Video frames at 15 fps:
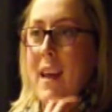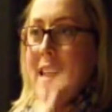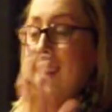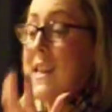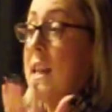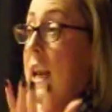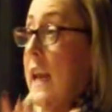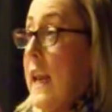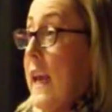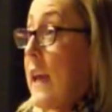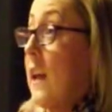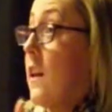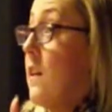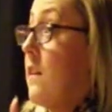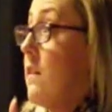is the
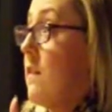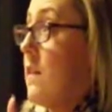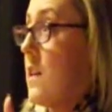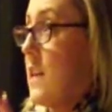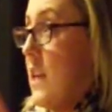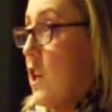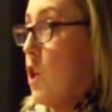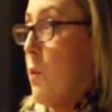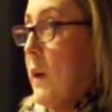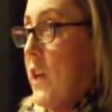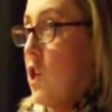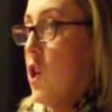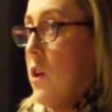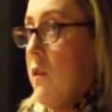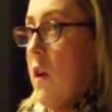legal
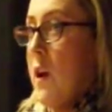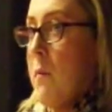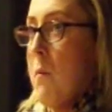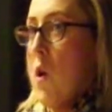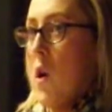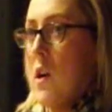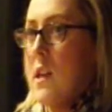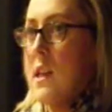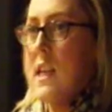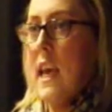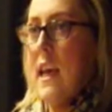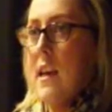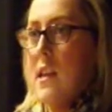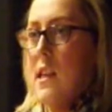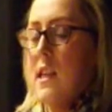situation around Martin's
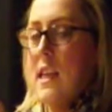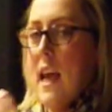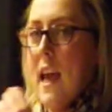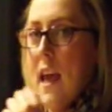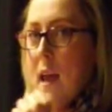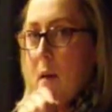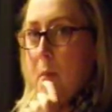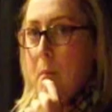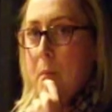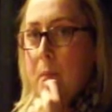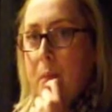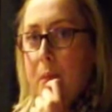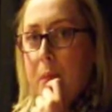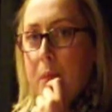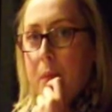case.
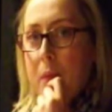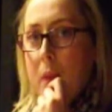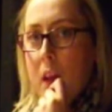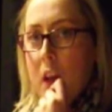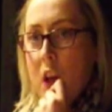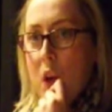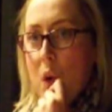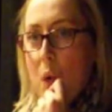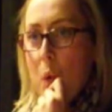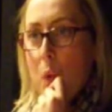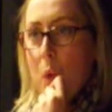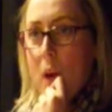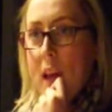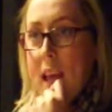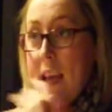You know,
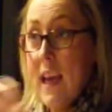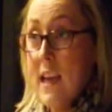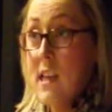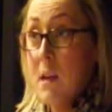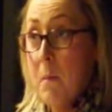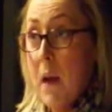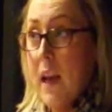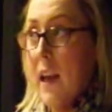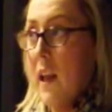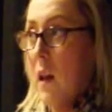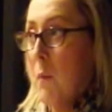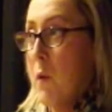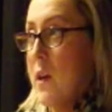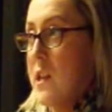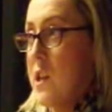he is a political
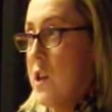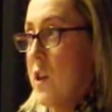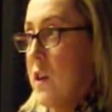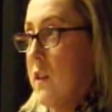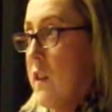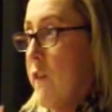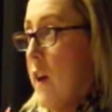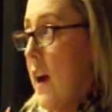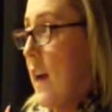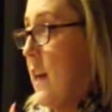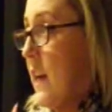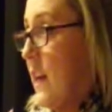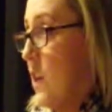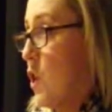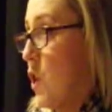prisoner. The very
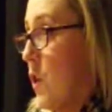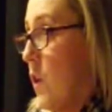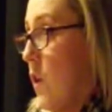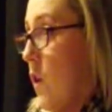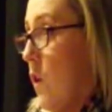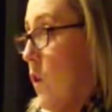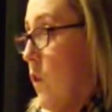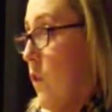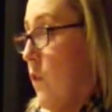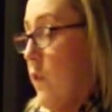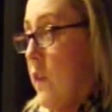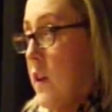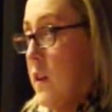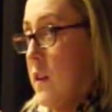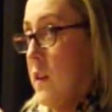nature of
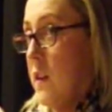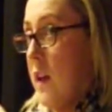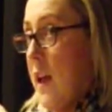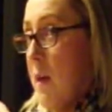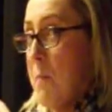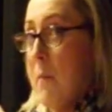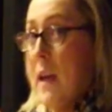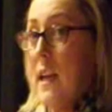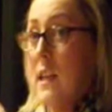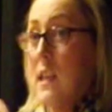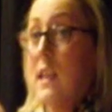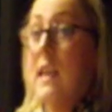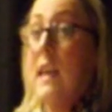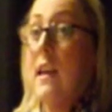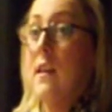him being
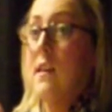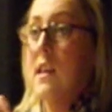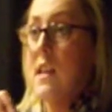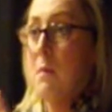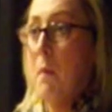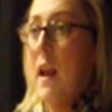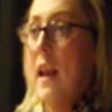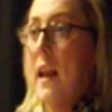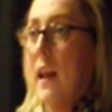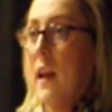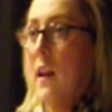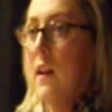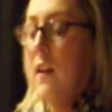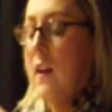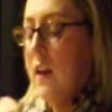detained is
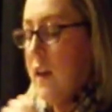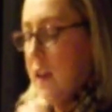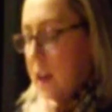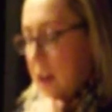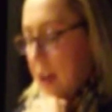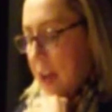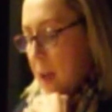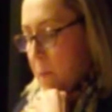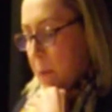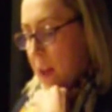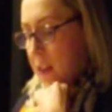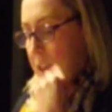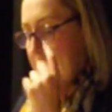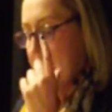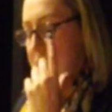political. But
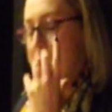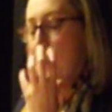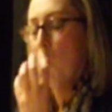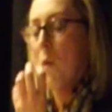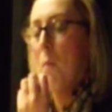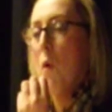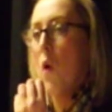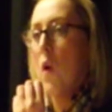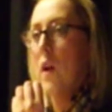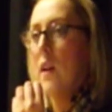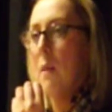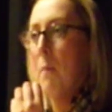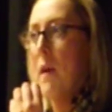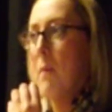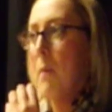I think it's more important
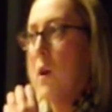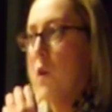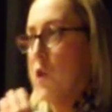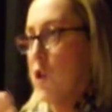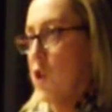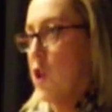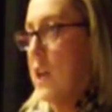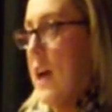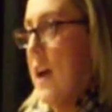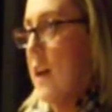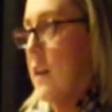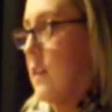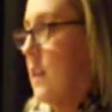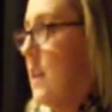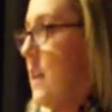that people
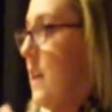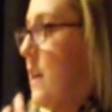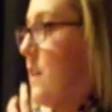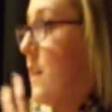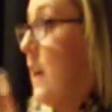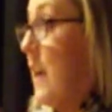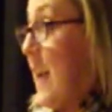understand the